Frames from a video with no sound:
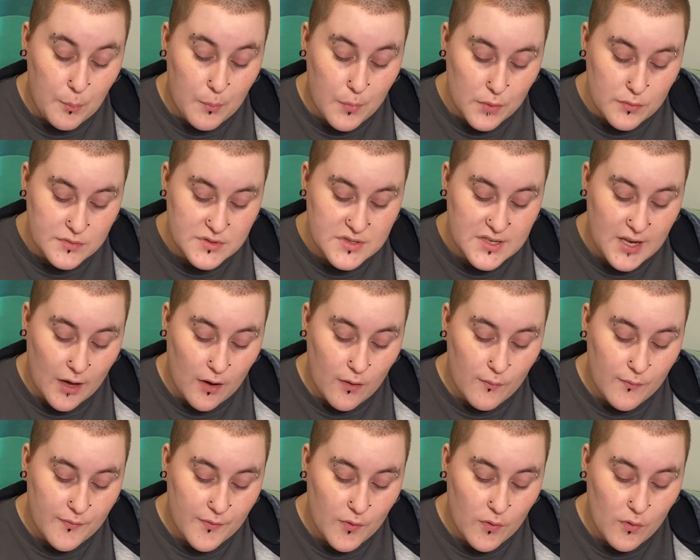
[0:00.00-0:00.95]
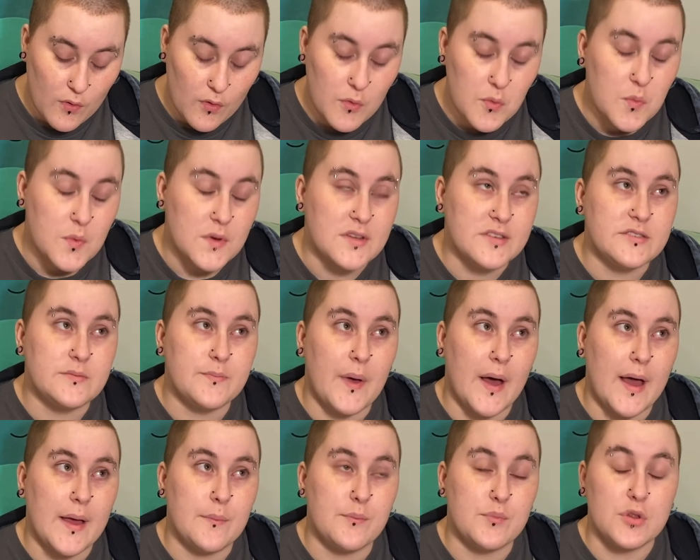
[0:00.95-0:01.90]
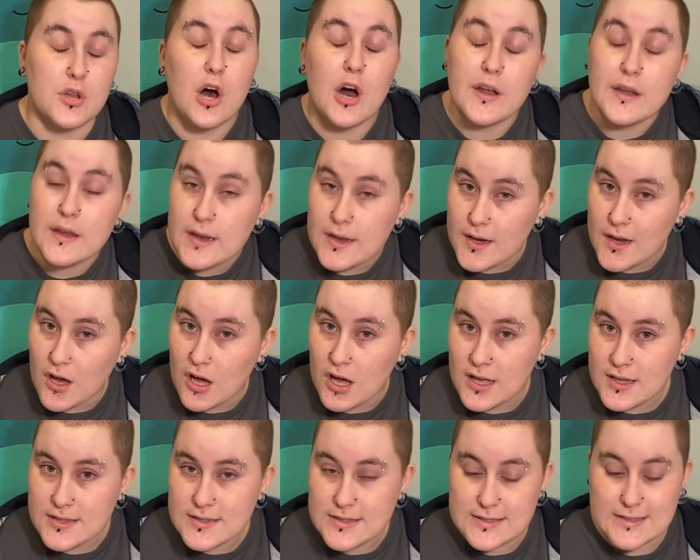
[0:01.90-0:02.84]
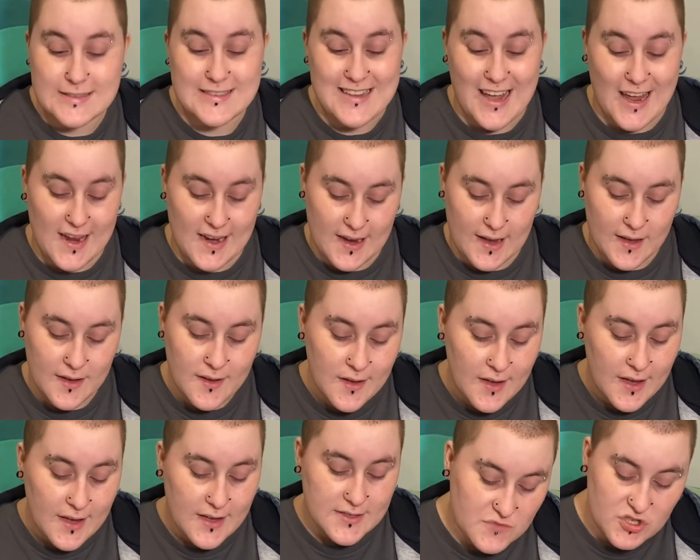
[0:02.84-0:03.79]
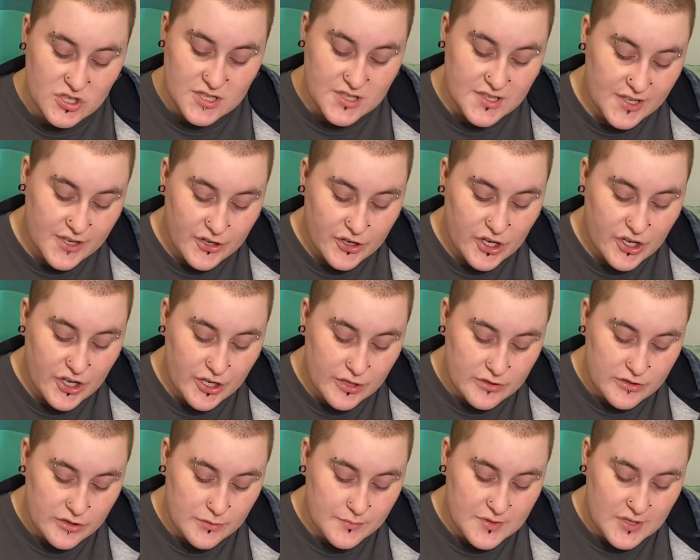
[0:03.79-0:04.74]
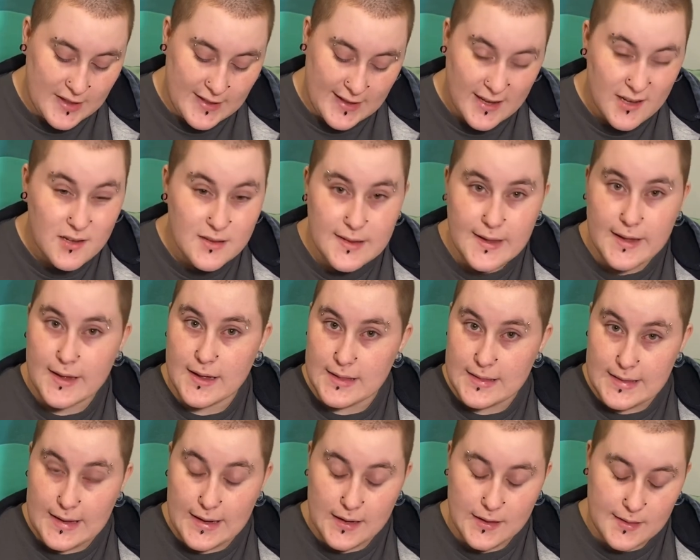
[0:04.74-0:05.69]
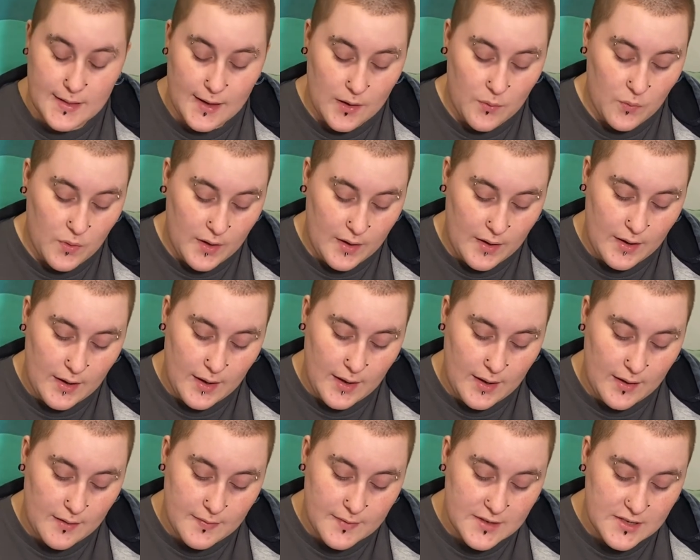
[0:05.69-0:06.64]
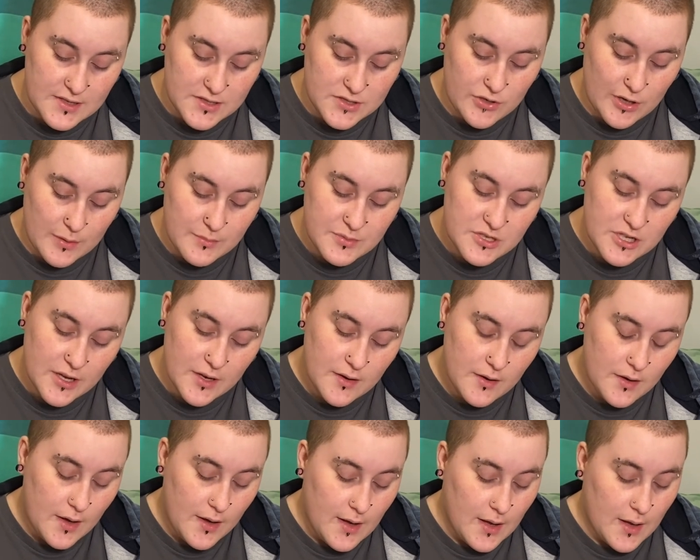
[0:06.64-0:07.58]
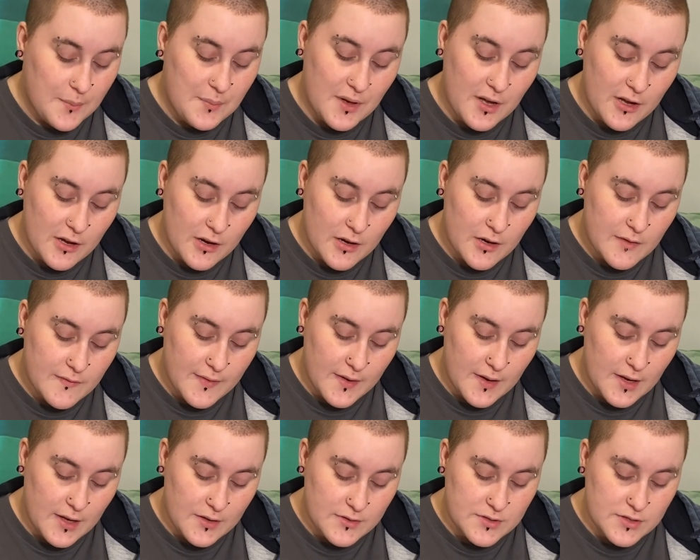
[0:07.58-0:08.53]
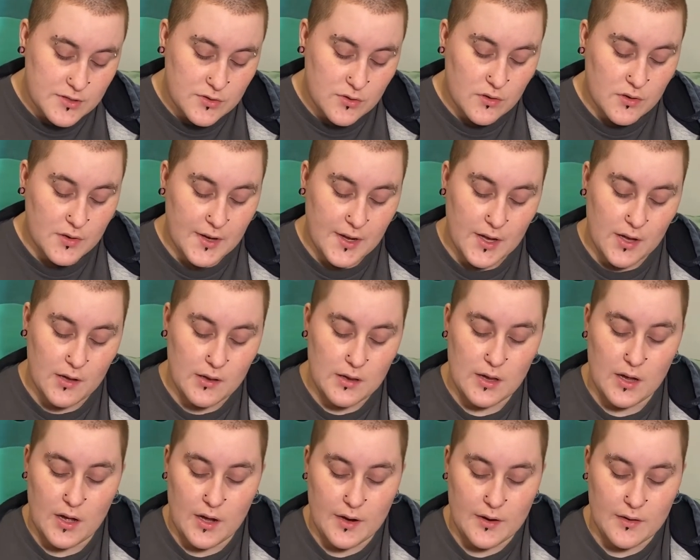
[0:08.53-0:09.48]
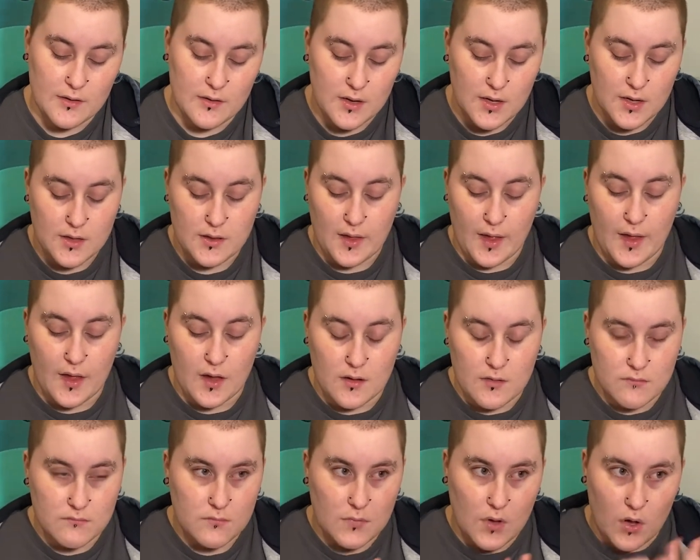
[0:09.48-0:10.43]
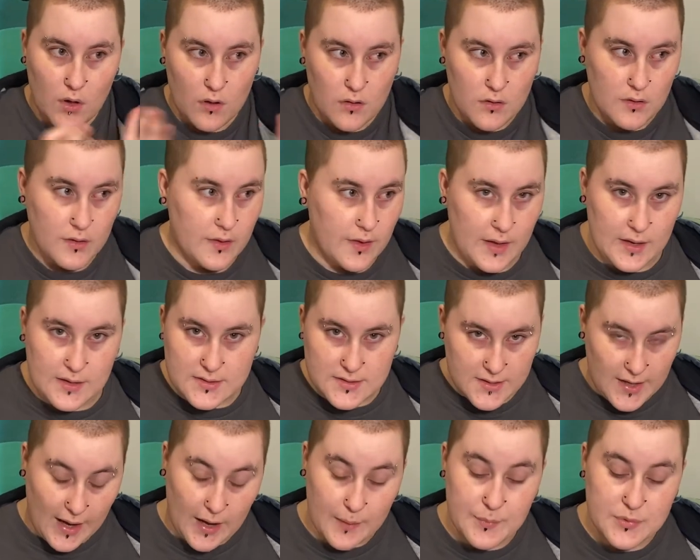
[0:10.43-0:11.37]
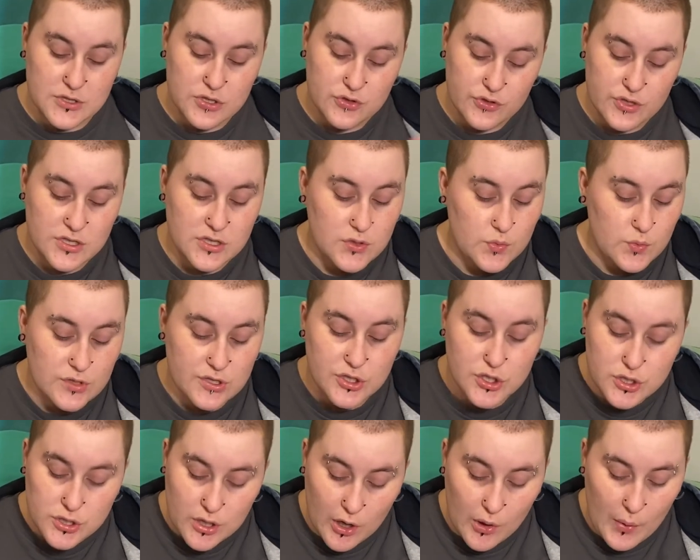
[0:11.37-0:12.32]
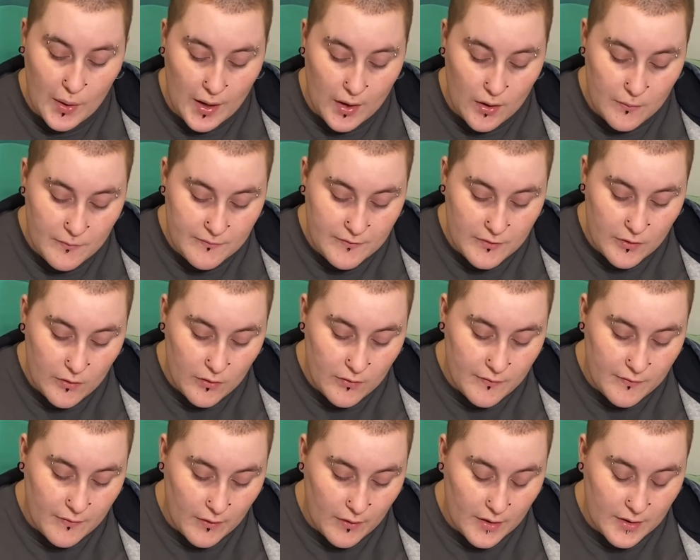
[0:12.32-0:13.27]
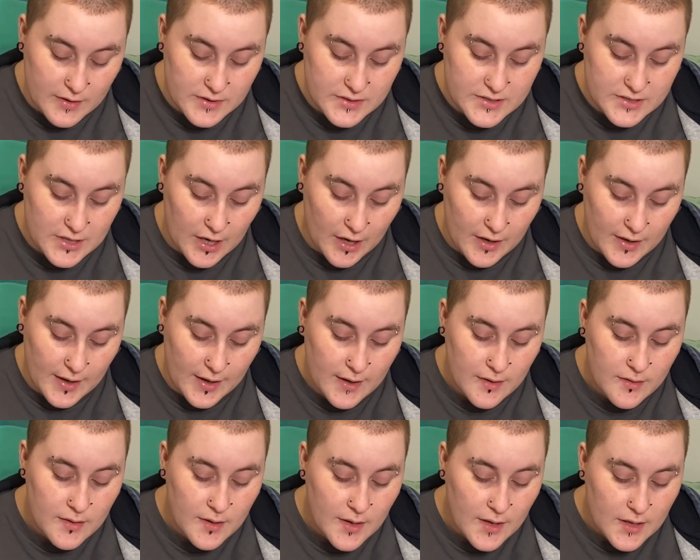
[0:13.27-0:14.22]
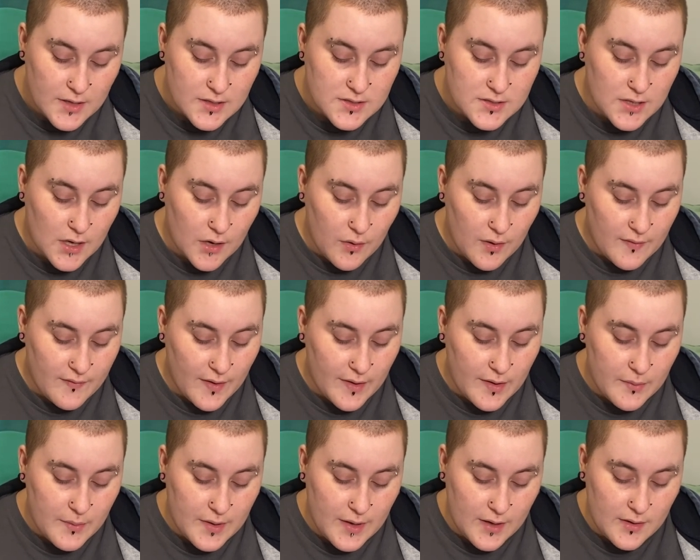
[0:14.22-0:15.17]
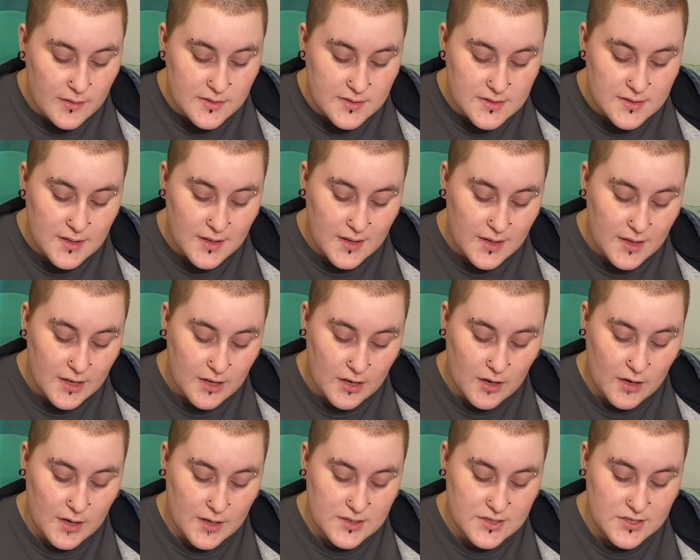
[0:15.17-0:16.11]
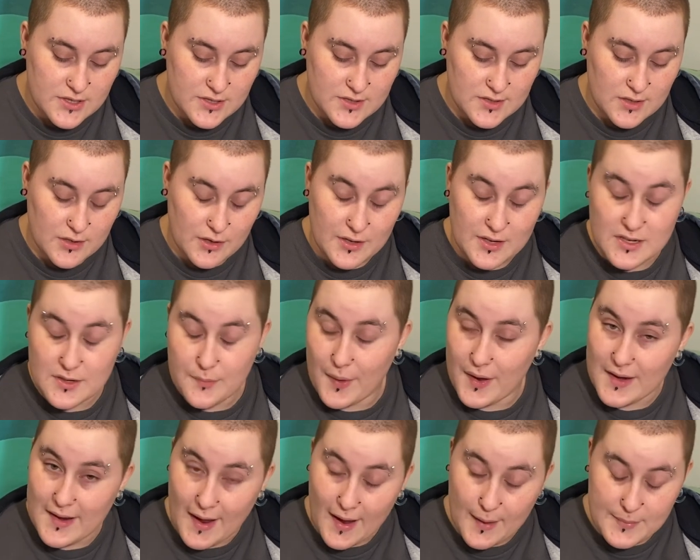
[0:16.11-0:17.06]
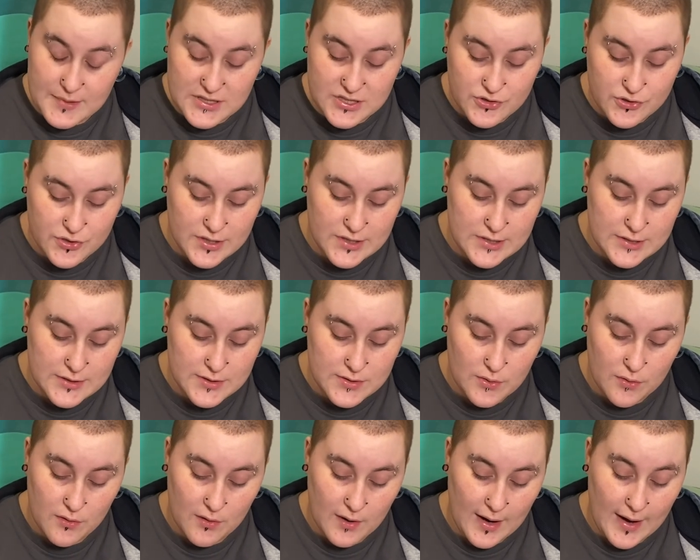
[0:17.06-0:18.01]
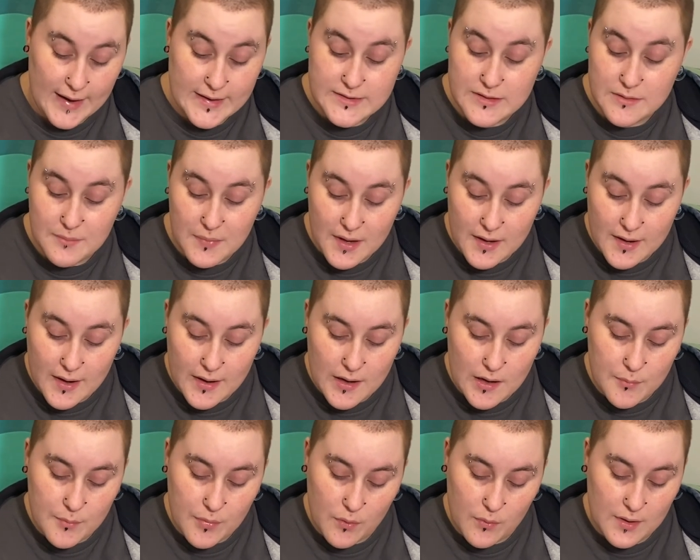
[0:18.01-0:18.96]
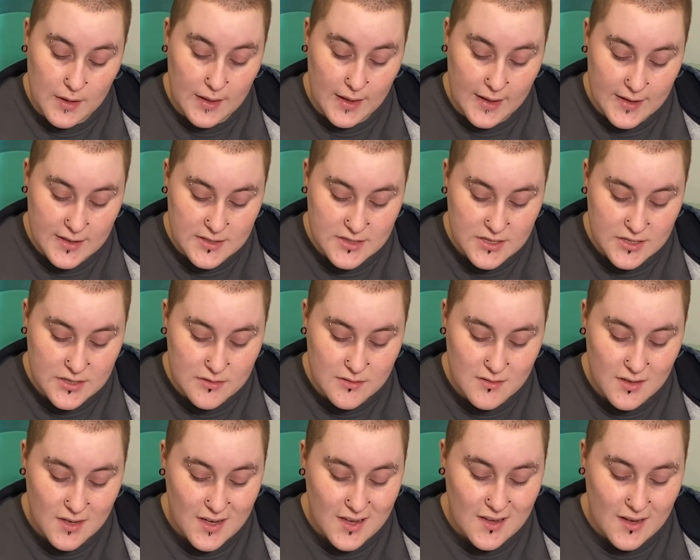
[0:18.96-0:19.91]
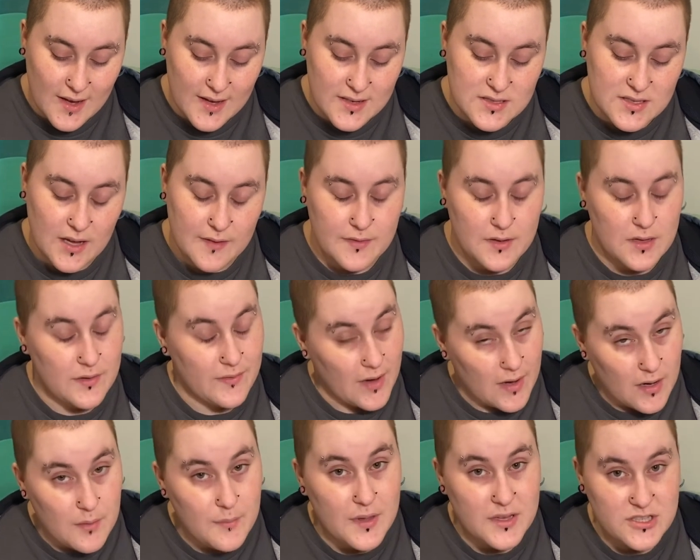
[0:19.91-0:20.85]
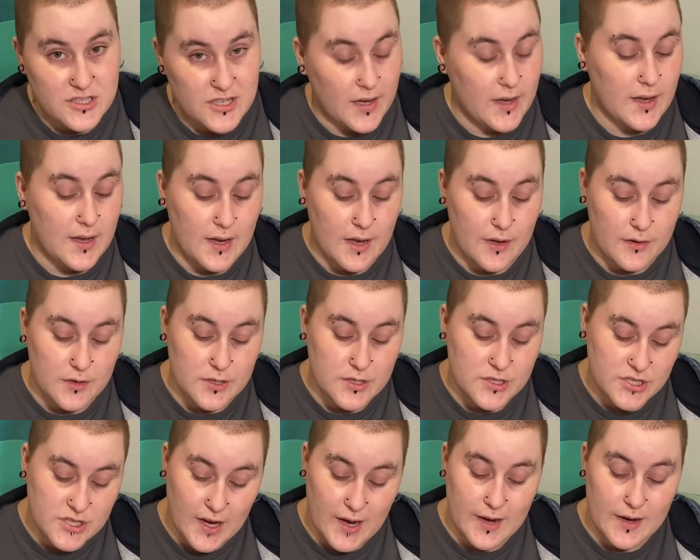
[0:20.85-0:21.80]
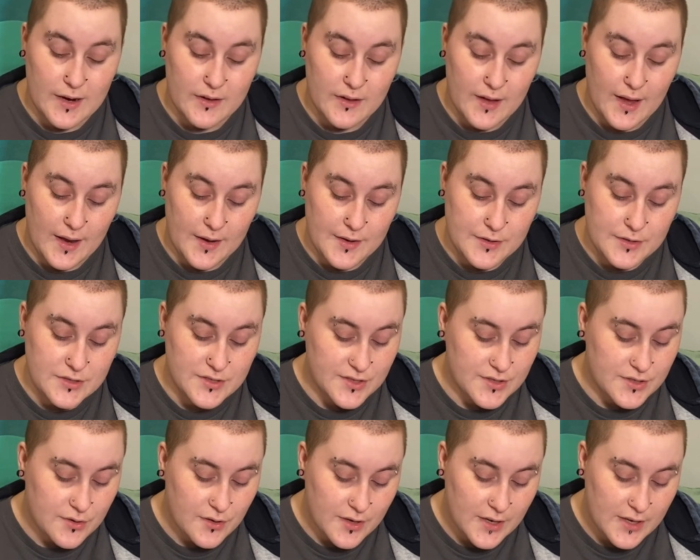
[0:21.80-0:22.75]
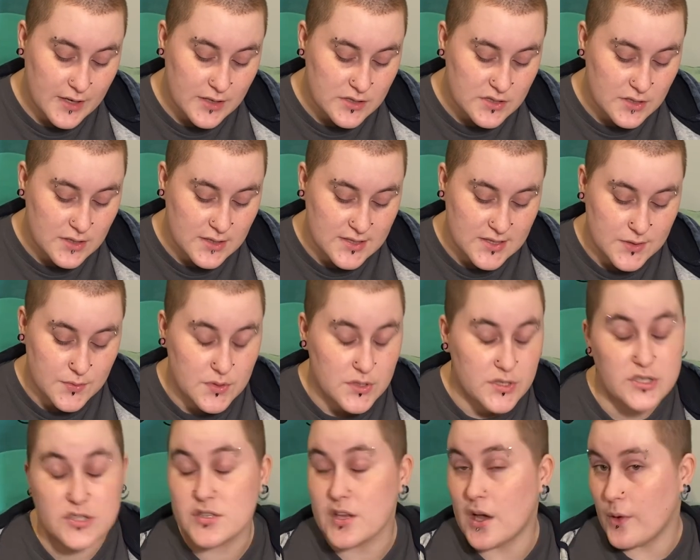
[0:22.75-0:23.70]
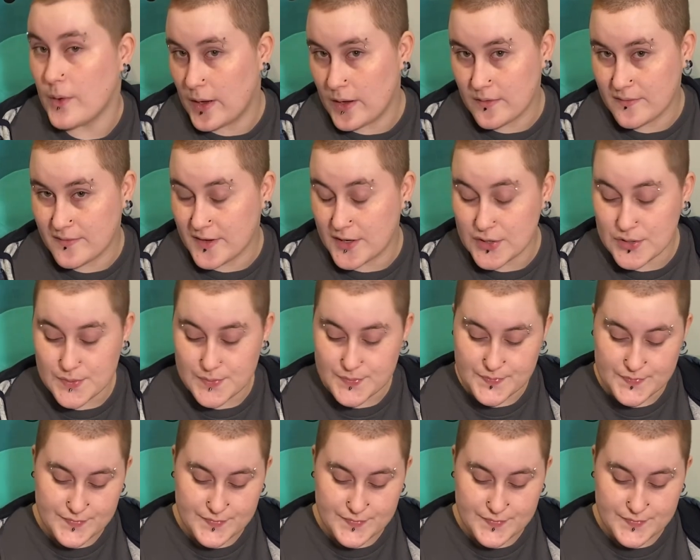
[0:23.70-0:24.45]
most helpful was by Blondie Knots, Dana, just here on YouTube. So I think I'll link that one in the description, but her video tutorial on like all things tapestries was so helpful for starting. So if anyone else here is just learning to make tapestries or hasn't made any but would like to, I definitely recommend checking out her channel and her tutorials because it was so helpful.